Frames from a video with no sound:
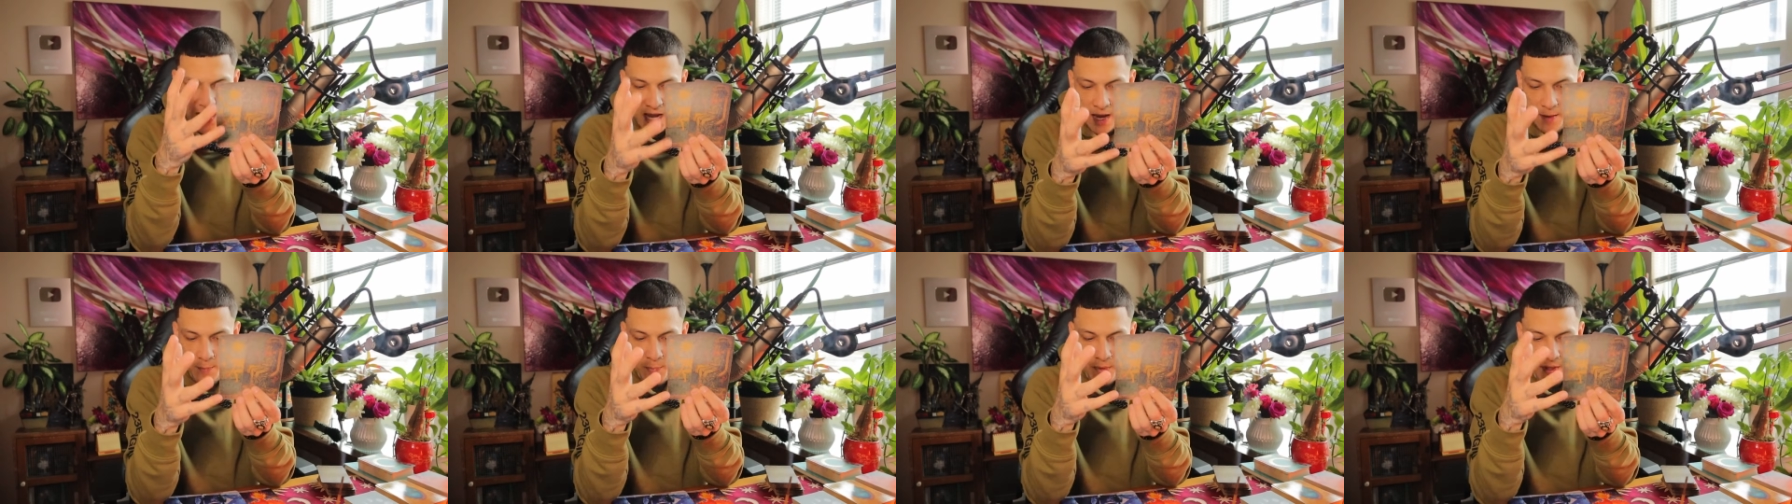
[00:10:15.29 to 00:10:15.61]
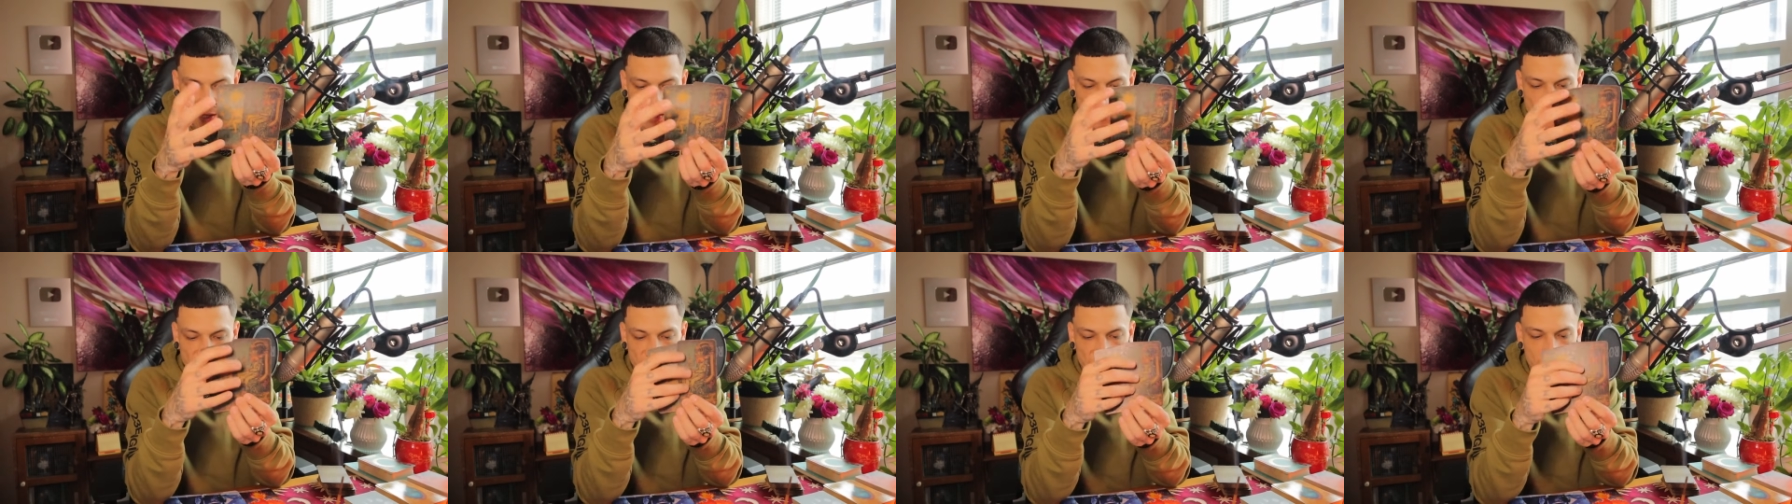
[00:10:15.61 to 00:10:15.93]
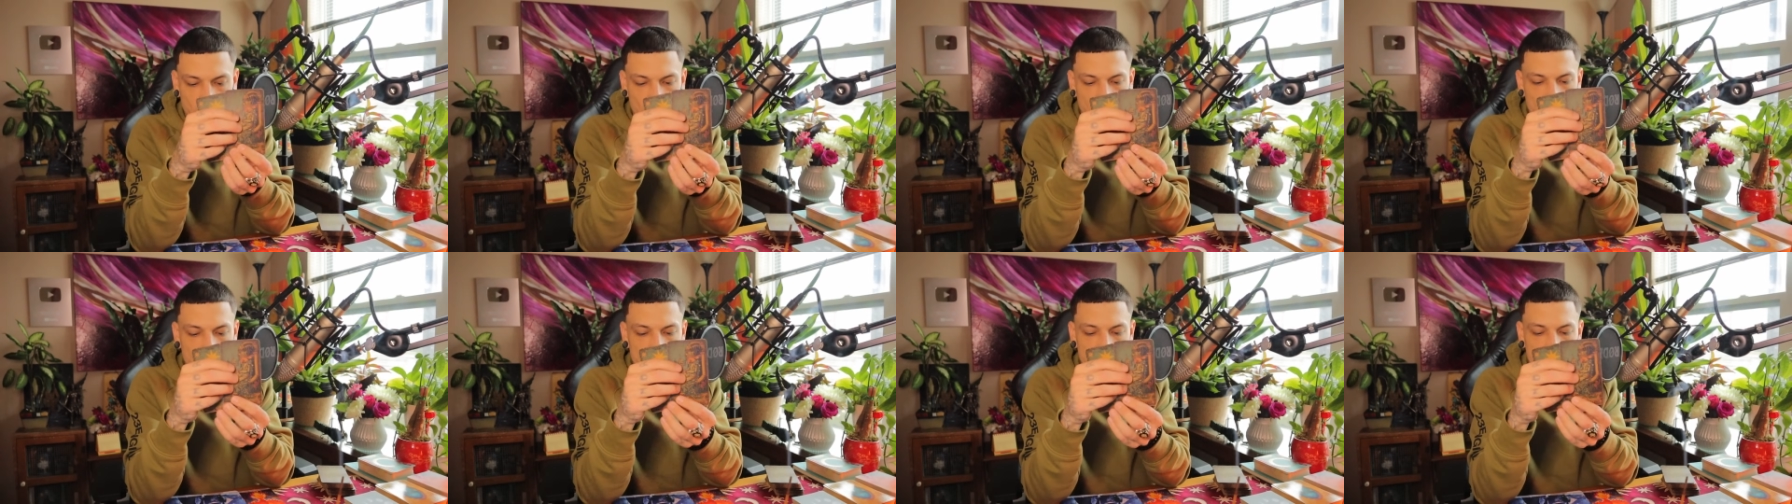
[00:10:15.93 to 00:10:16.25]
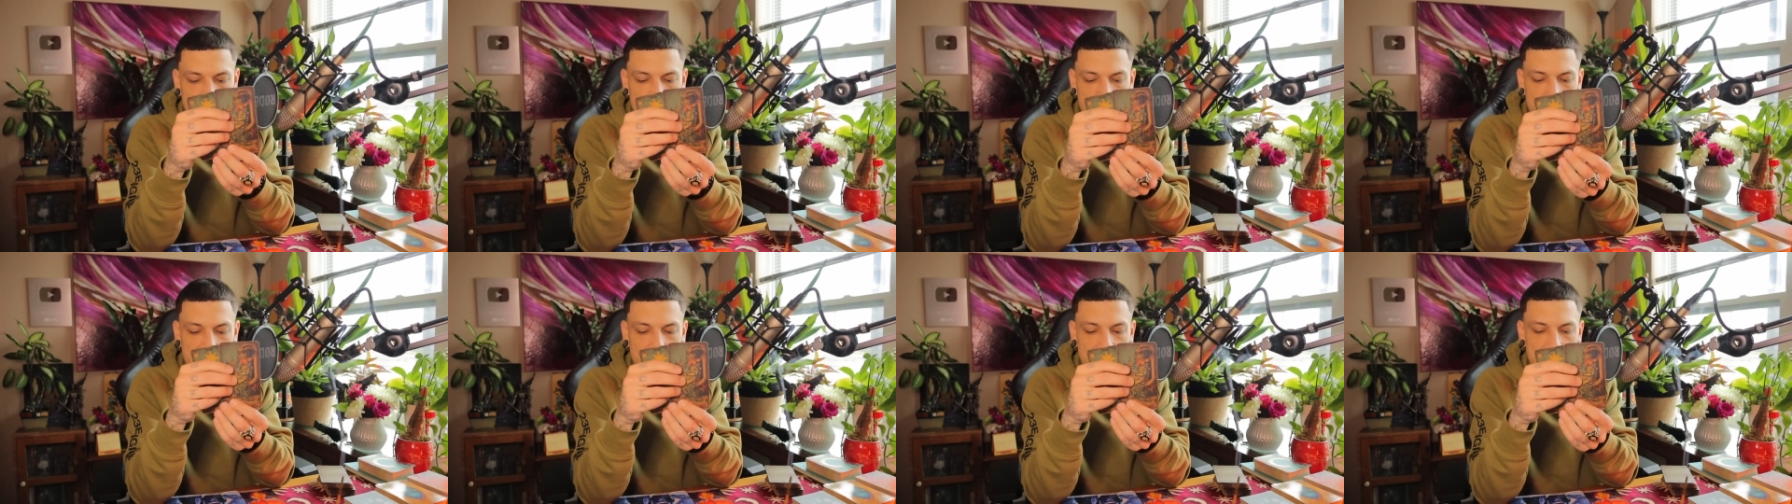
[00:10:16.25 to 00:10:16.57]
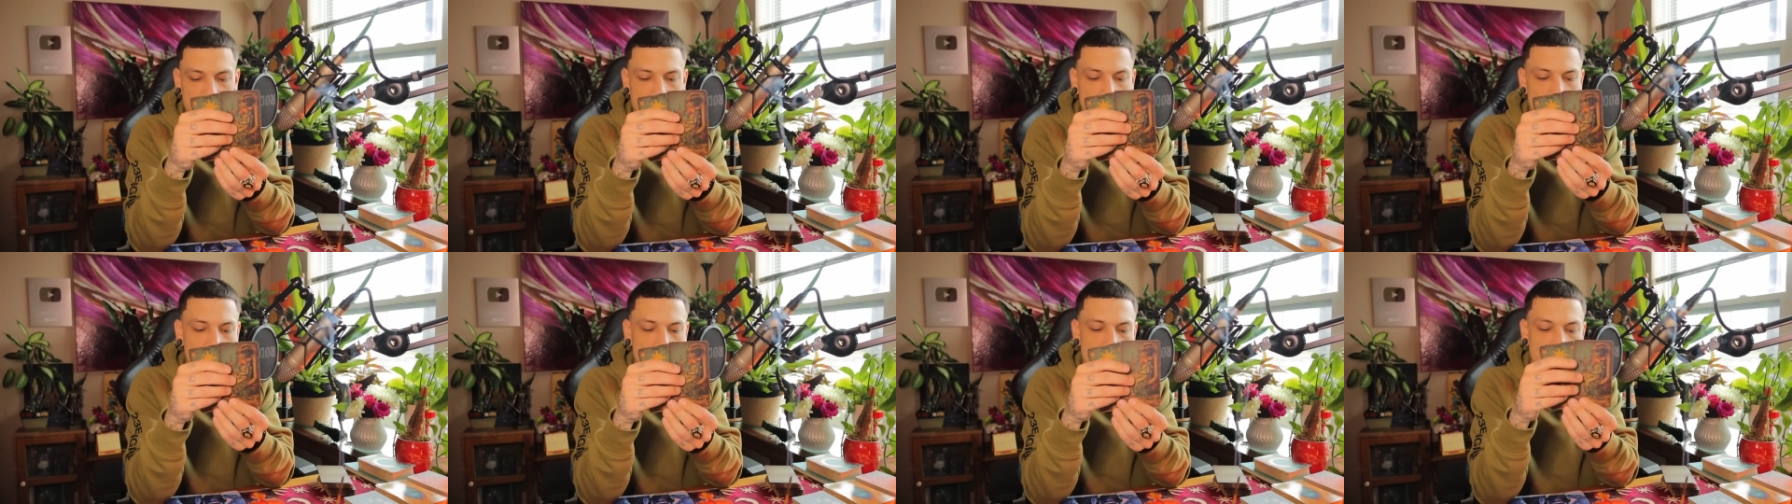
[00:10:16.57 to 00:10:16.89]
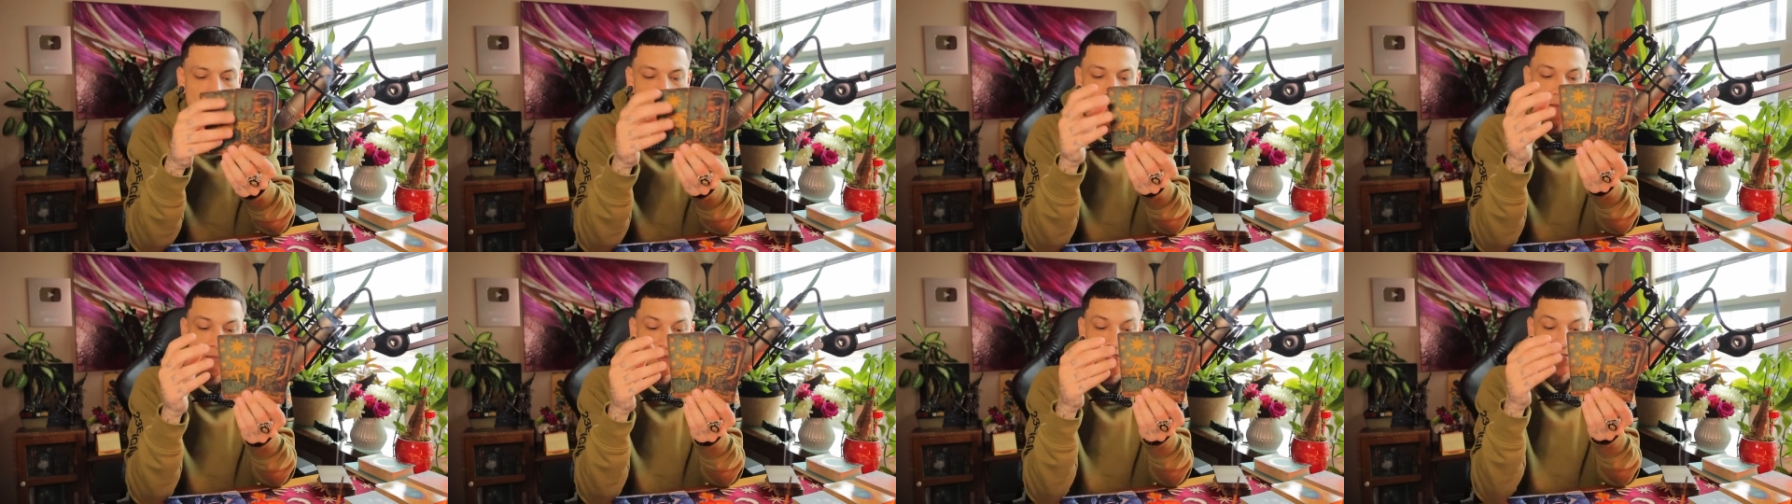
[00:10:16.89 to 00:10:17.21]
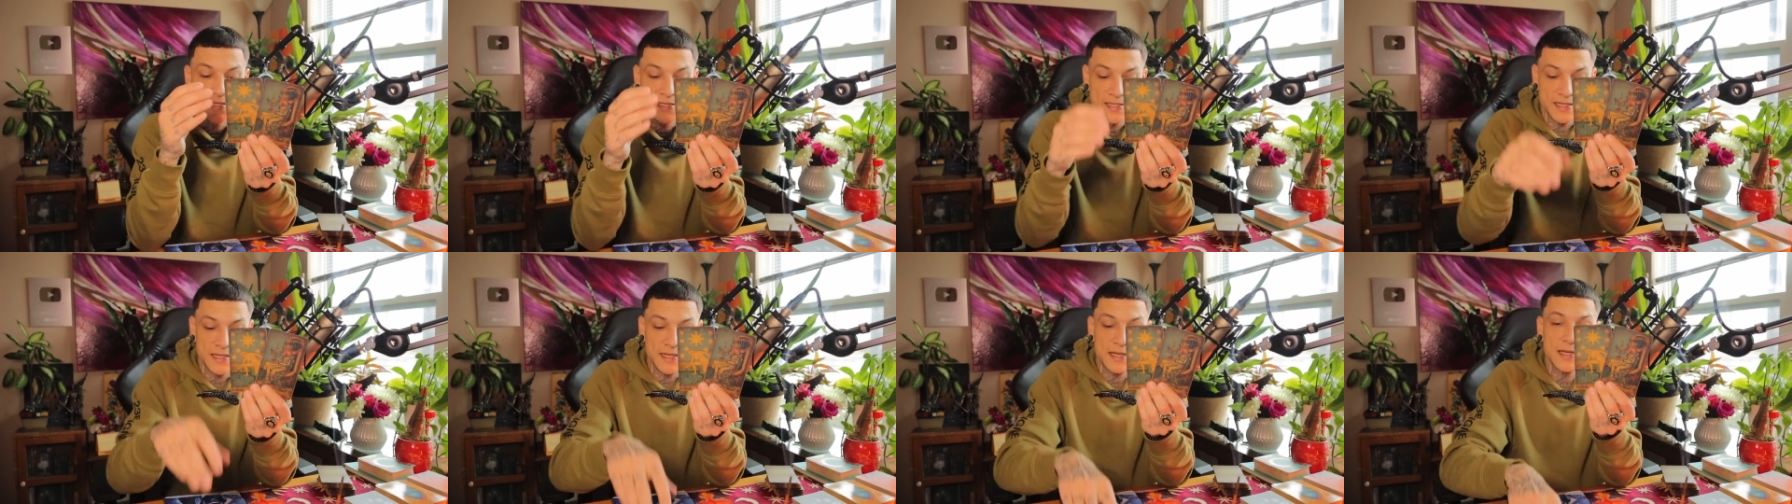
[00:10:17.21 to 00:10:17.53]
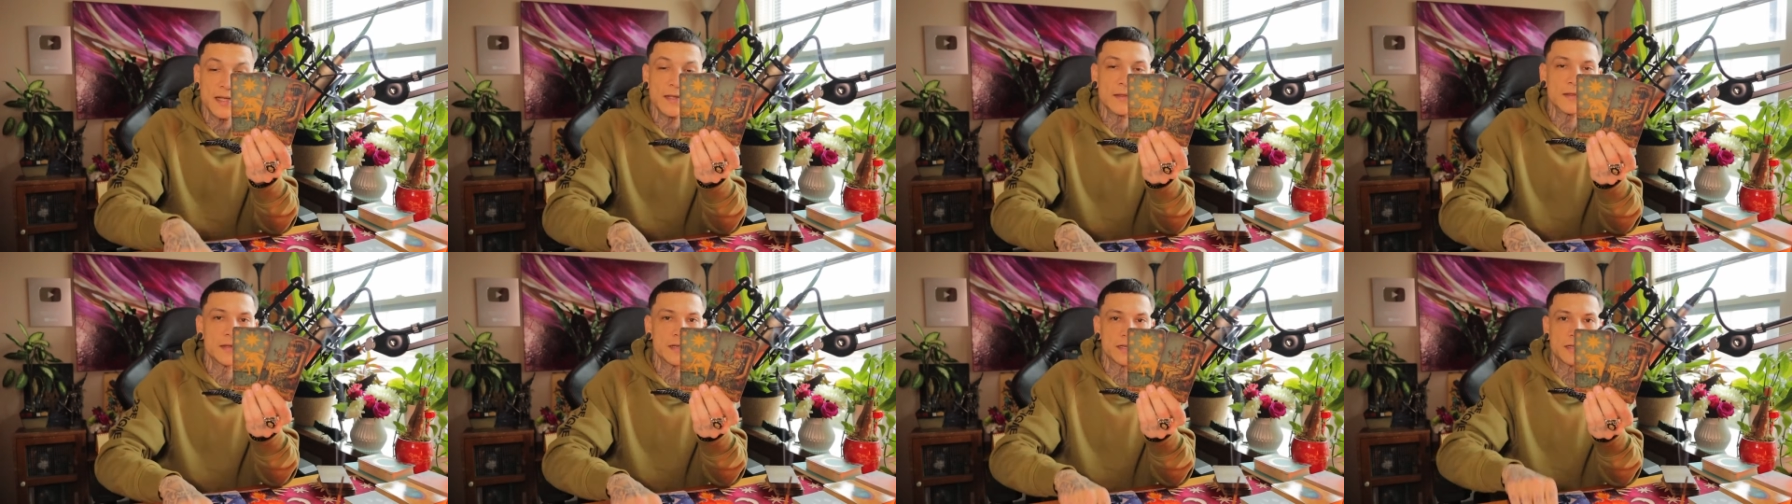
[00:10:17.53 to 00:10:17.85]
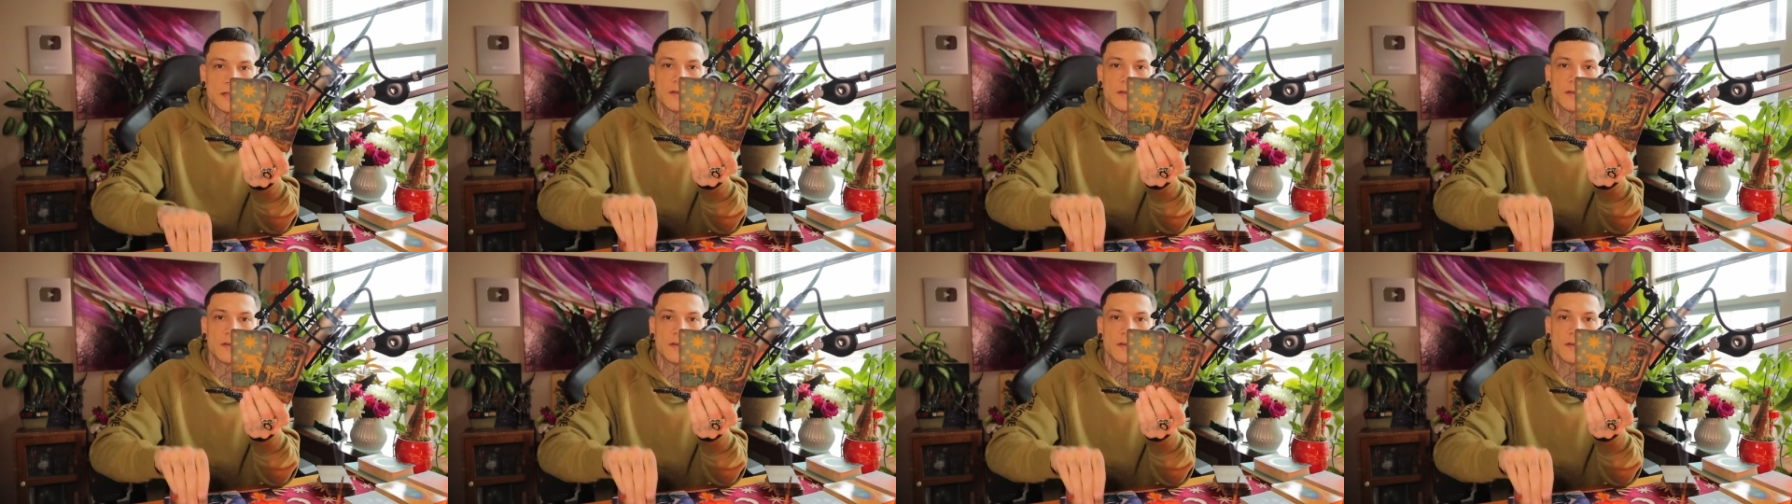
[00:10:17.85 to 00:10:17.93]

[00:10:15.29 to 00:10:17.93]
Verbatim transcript: happening for you right now. I'm seeing the